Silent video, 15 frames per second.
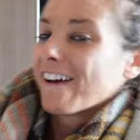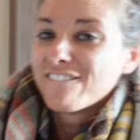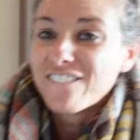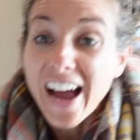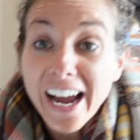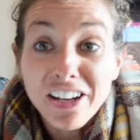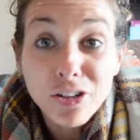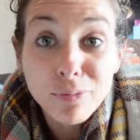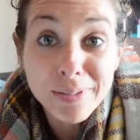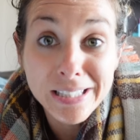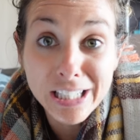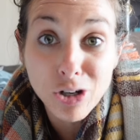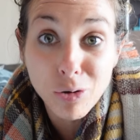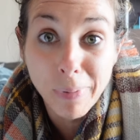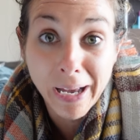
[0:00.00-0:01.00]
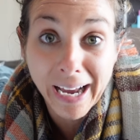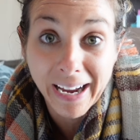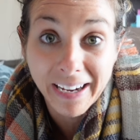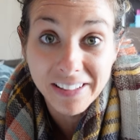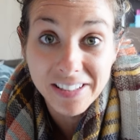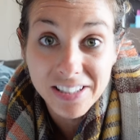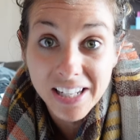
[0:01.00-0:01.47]
Vacuum seal
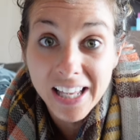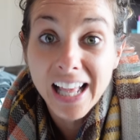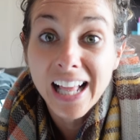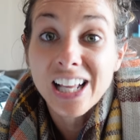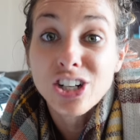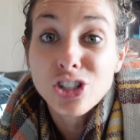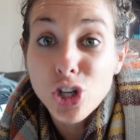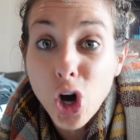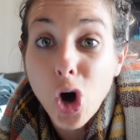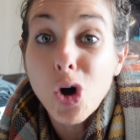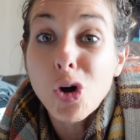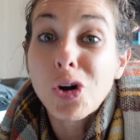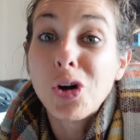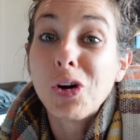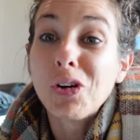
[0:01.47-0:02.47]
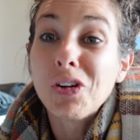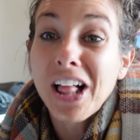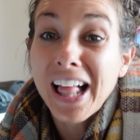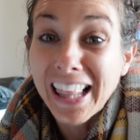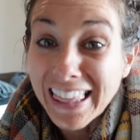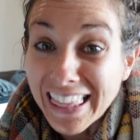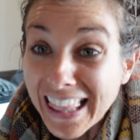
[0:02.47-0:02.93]
bags. Total
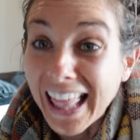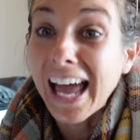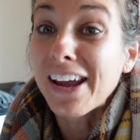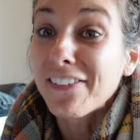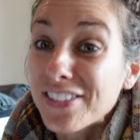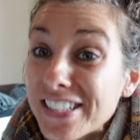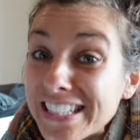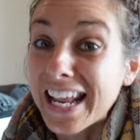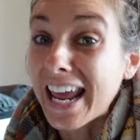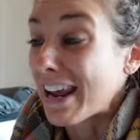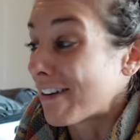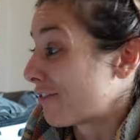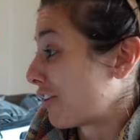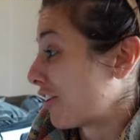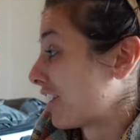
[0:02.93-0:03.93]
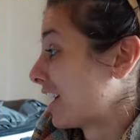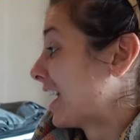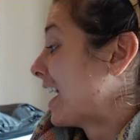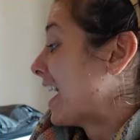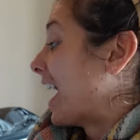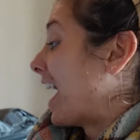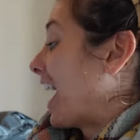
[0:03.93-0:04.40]
lifesaver.
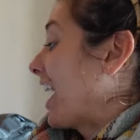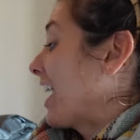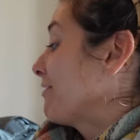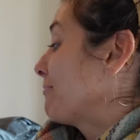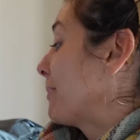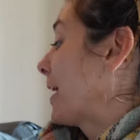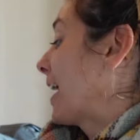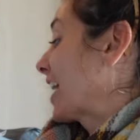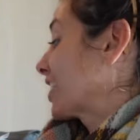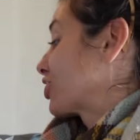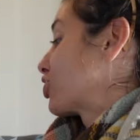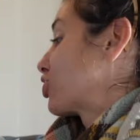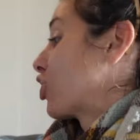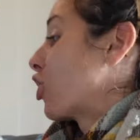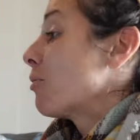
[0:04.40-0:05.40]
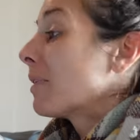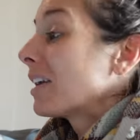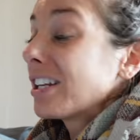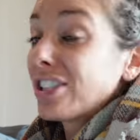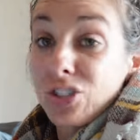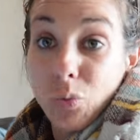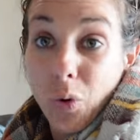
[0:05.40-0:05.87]
I've packed so
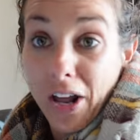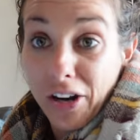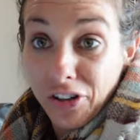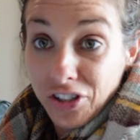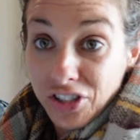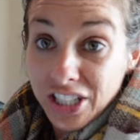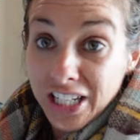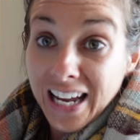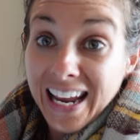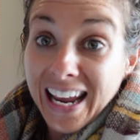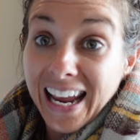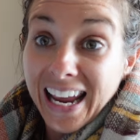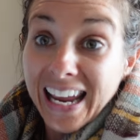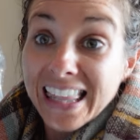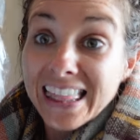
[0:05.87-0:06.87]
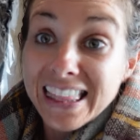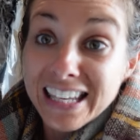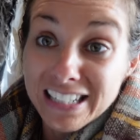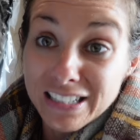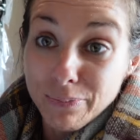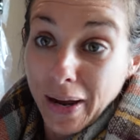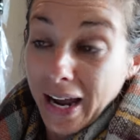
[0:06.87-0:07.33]
many sweaters in
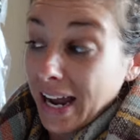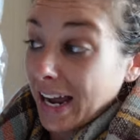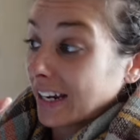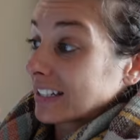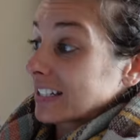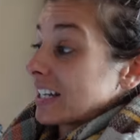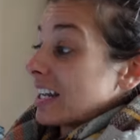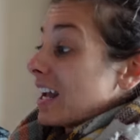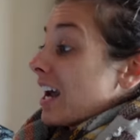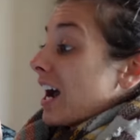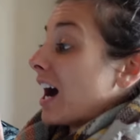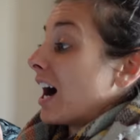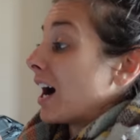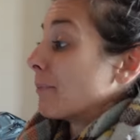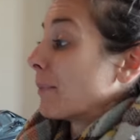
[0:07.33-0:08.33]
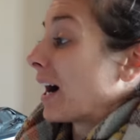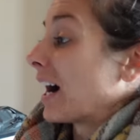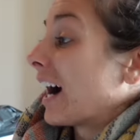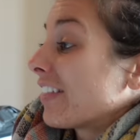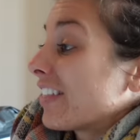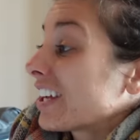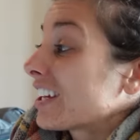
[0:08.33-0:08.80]
these bags.
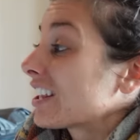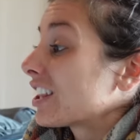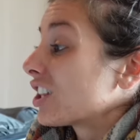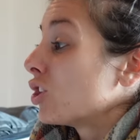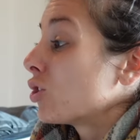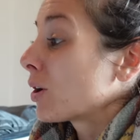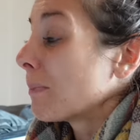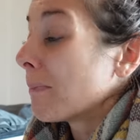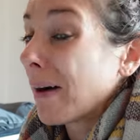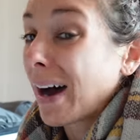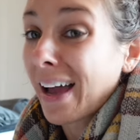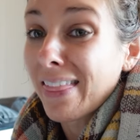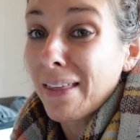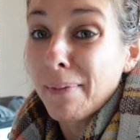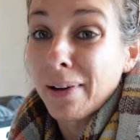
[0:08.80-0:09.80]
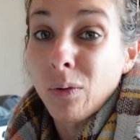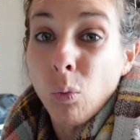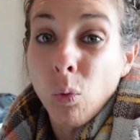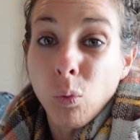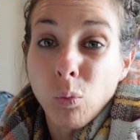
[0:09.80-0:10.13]
I think you can buy them at